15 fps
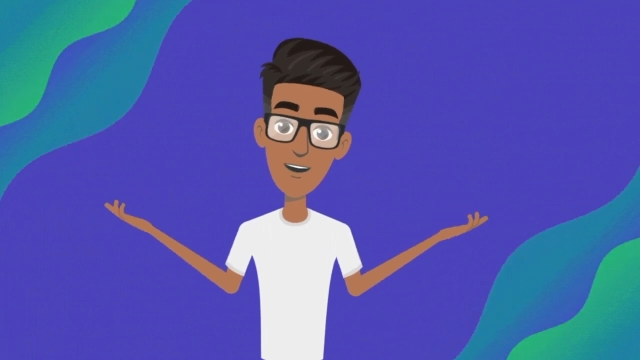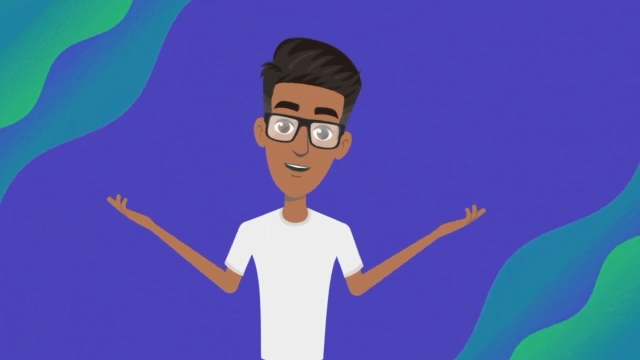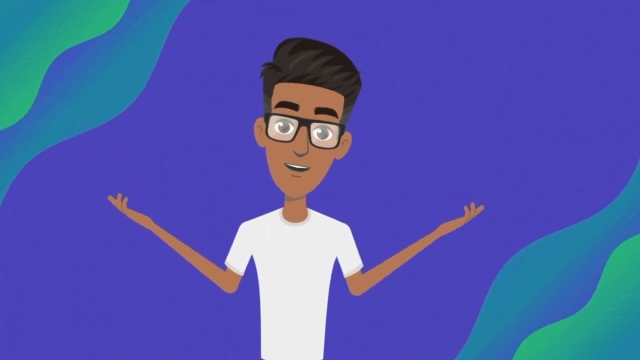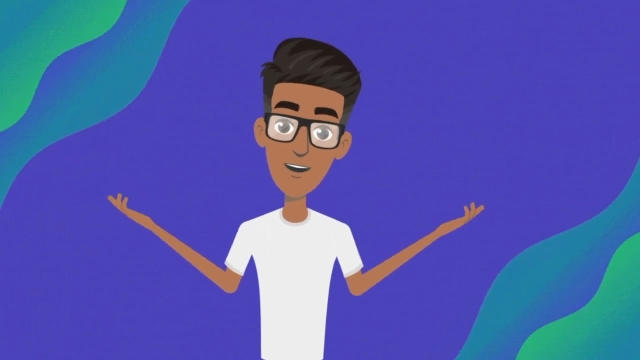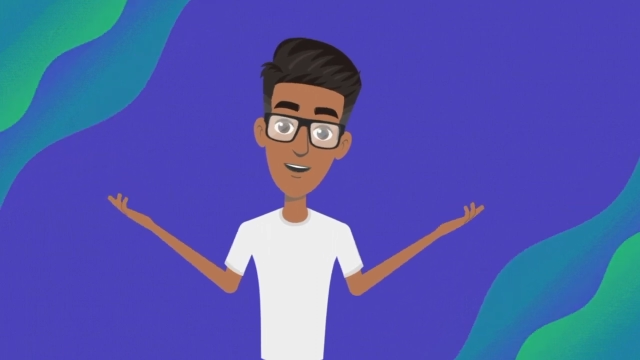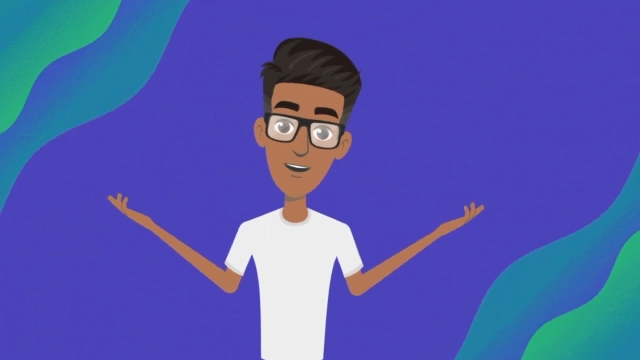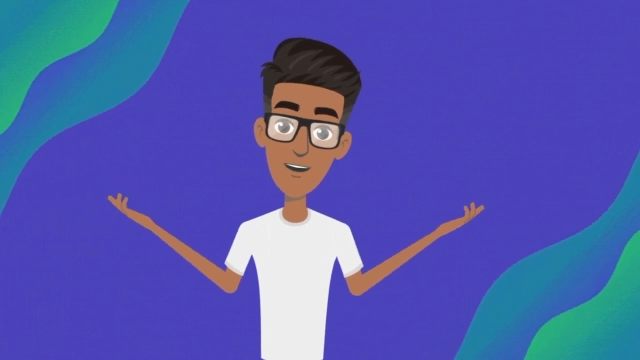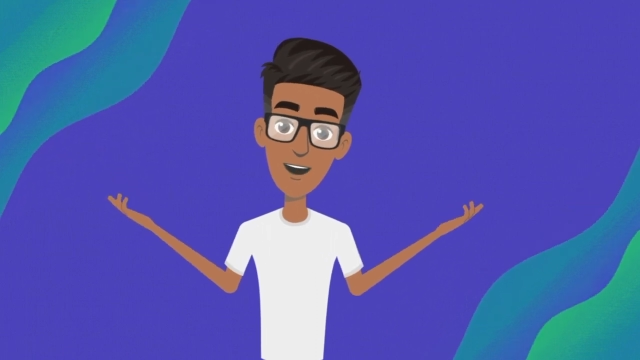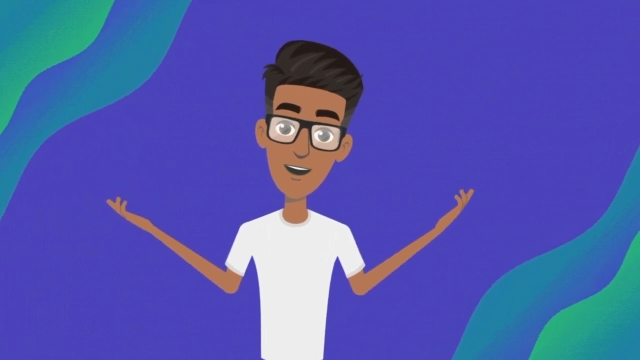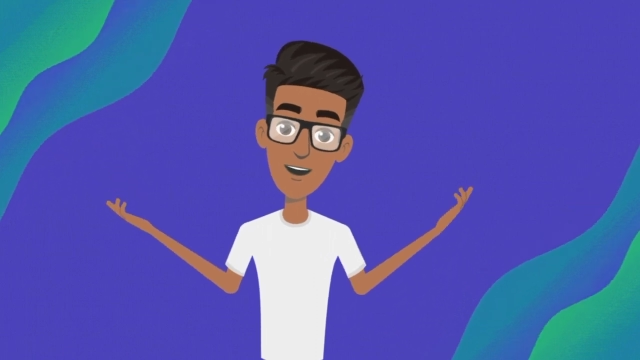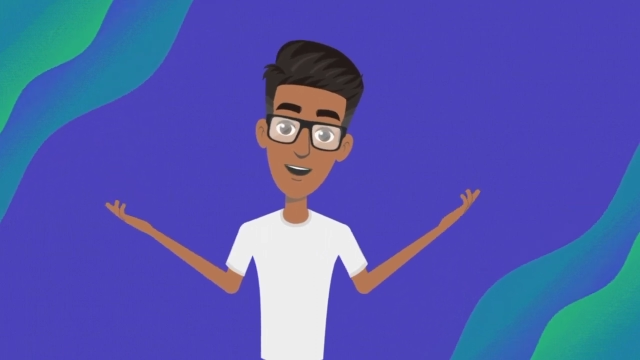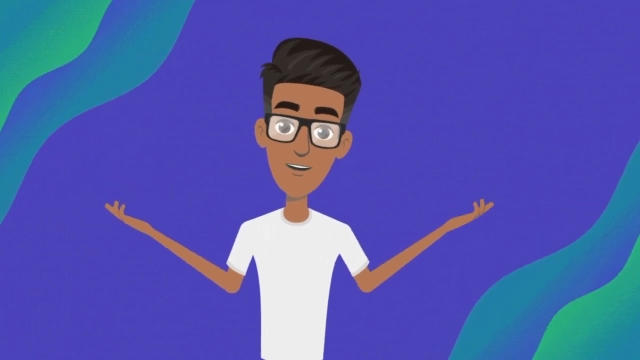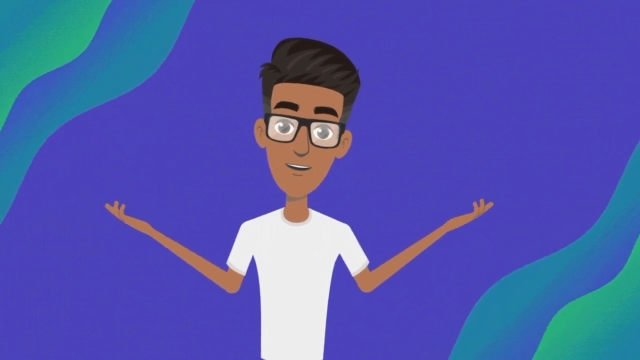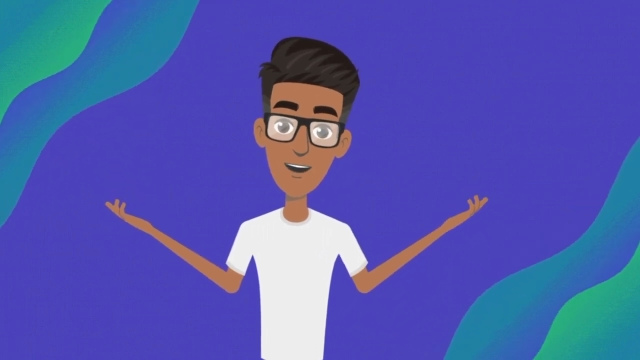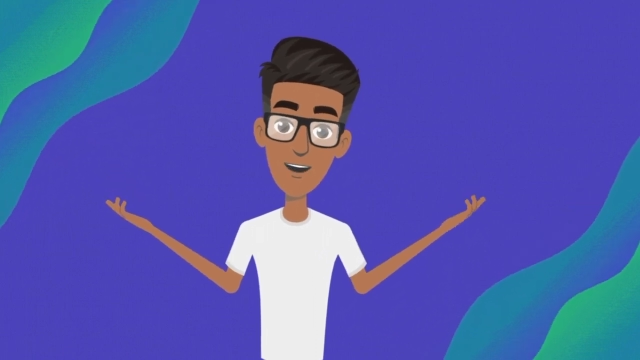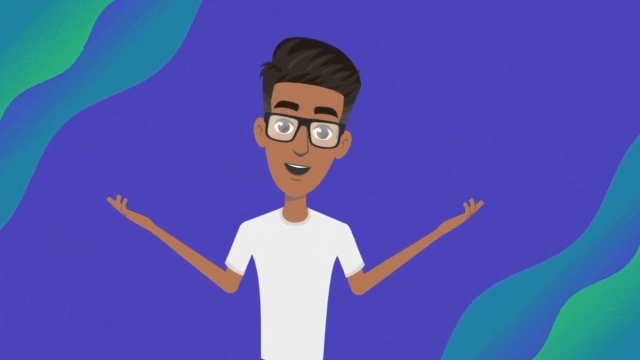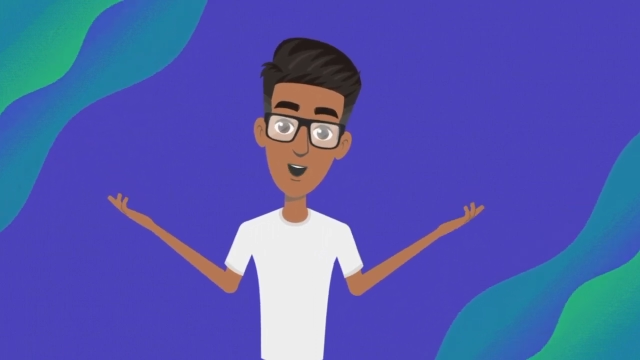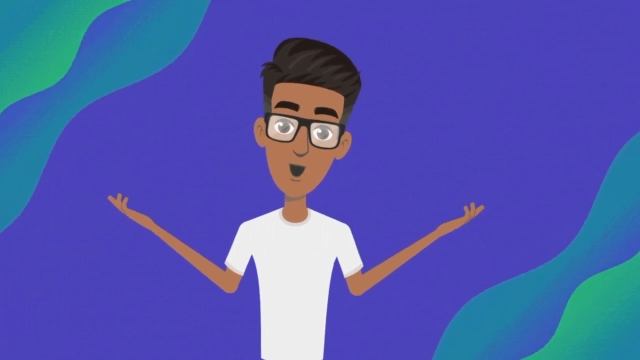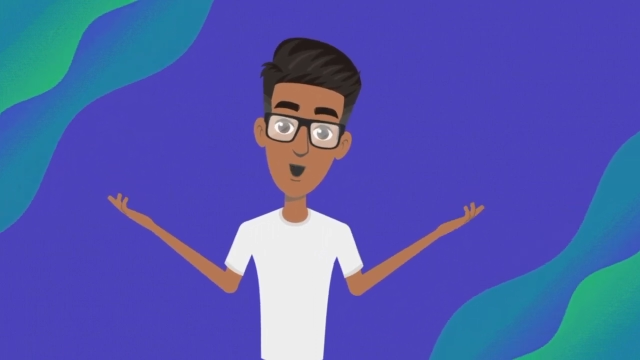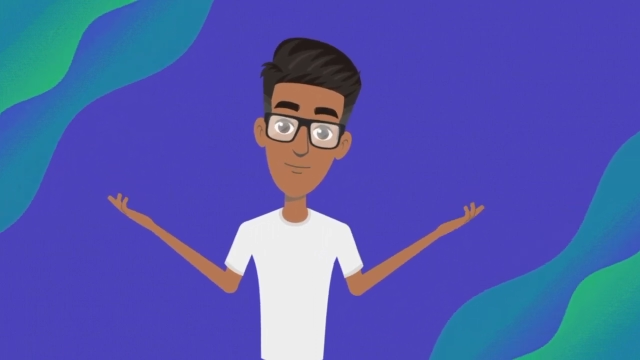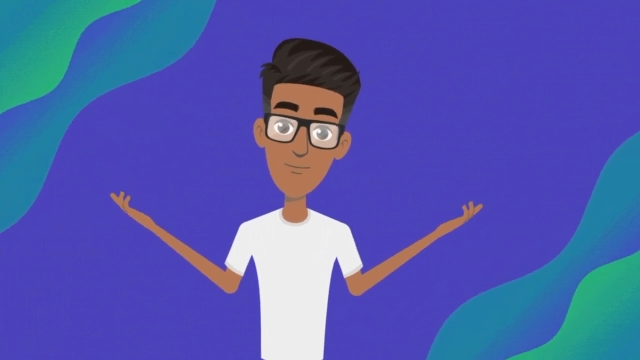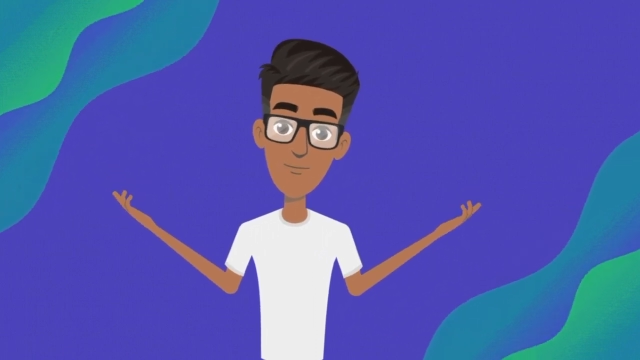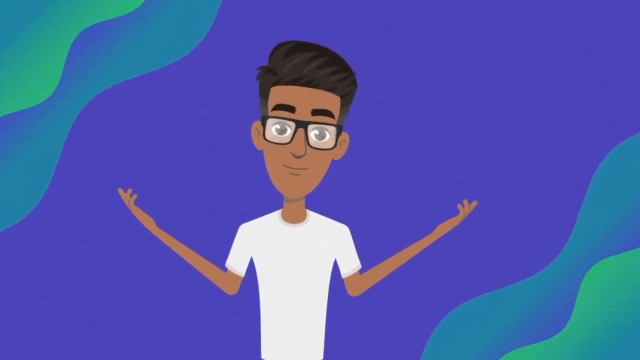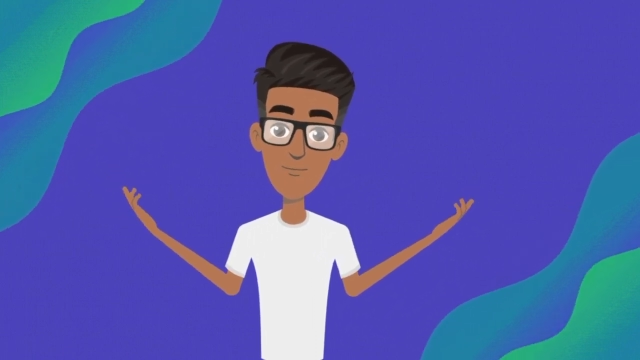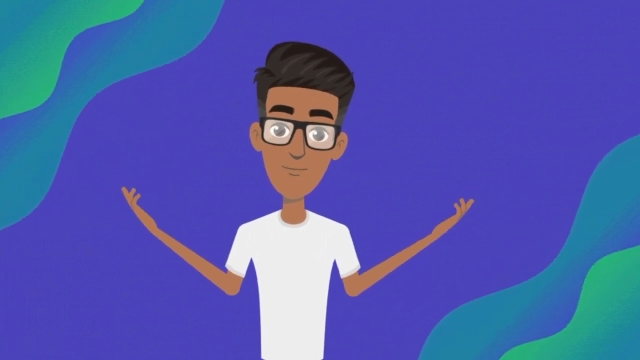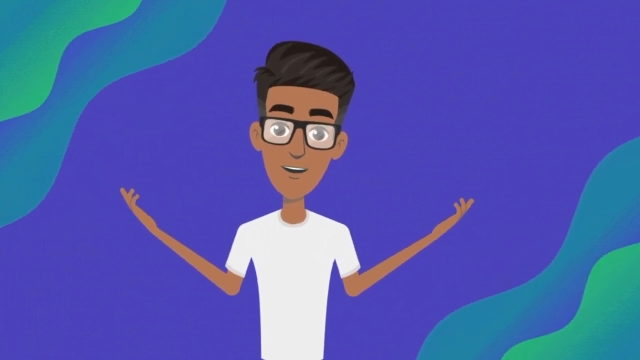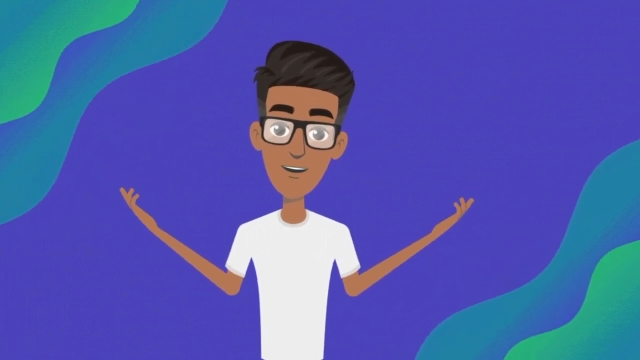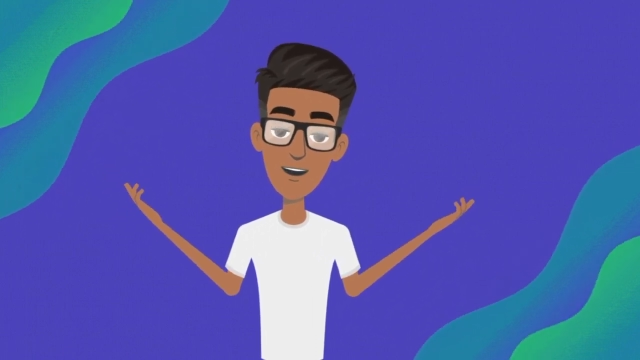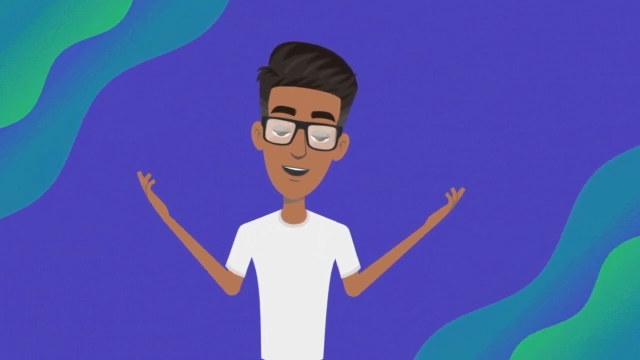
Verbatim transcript: Bill's tumor spread because of the cancer,